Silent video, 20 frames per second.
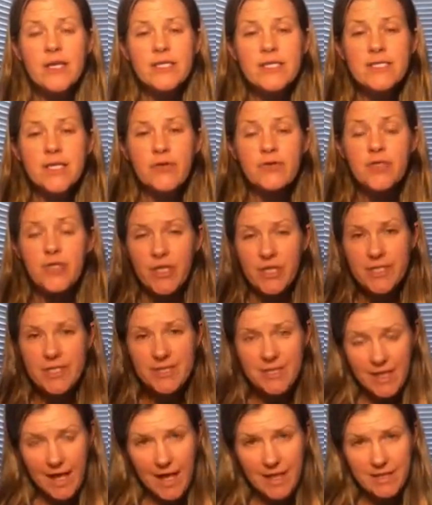So during
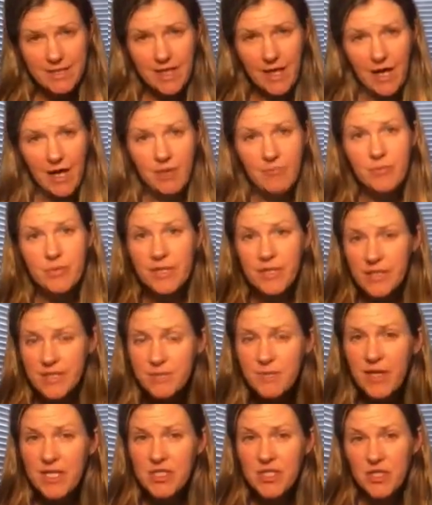snack time, please
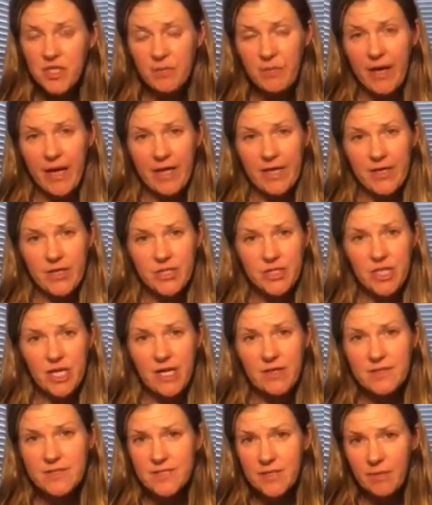make sure to pack your
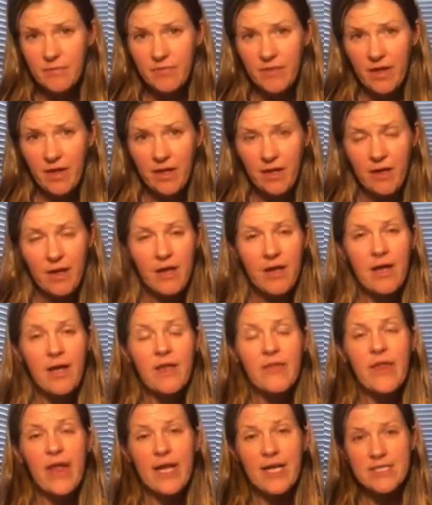child something
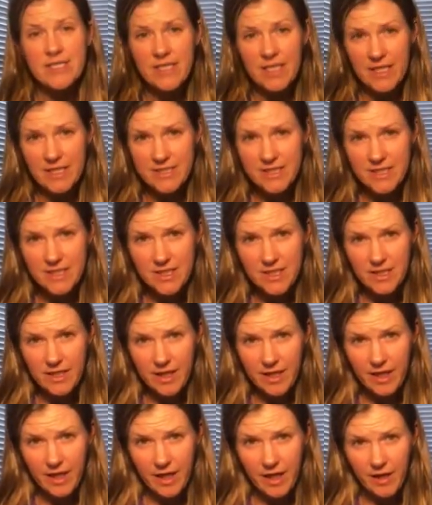that is easy to
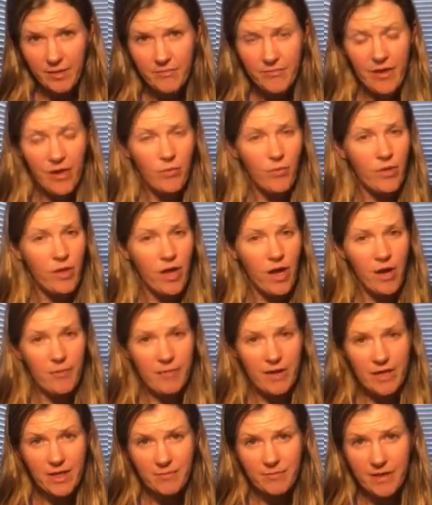clean up, that will not
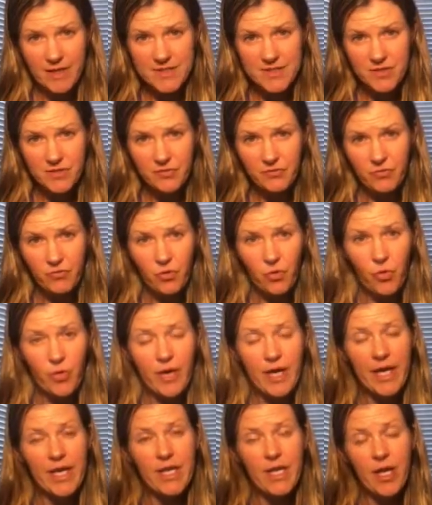make a mess on the
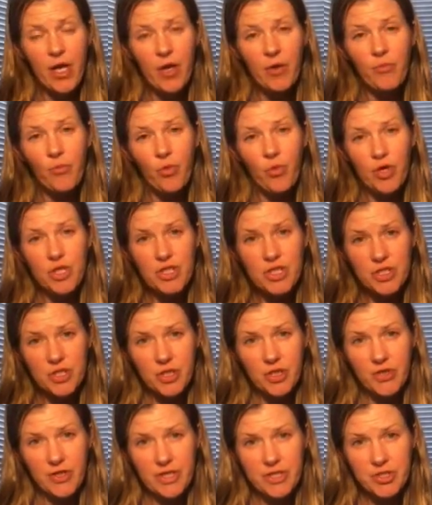floor, and no more
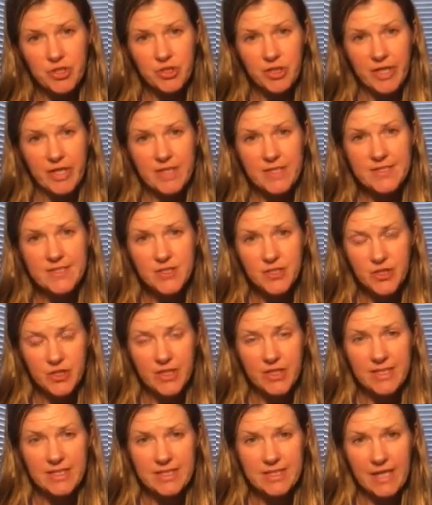sugary drinks
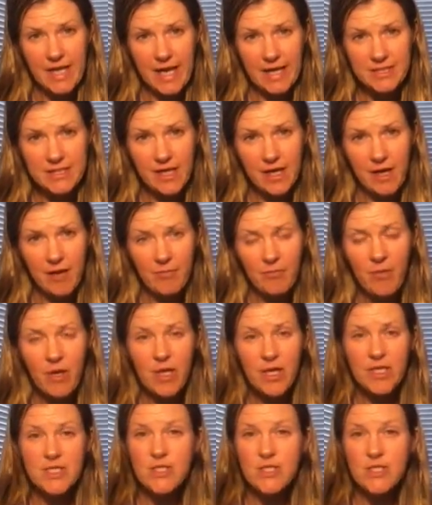during snack time.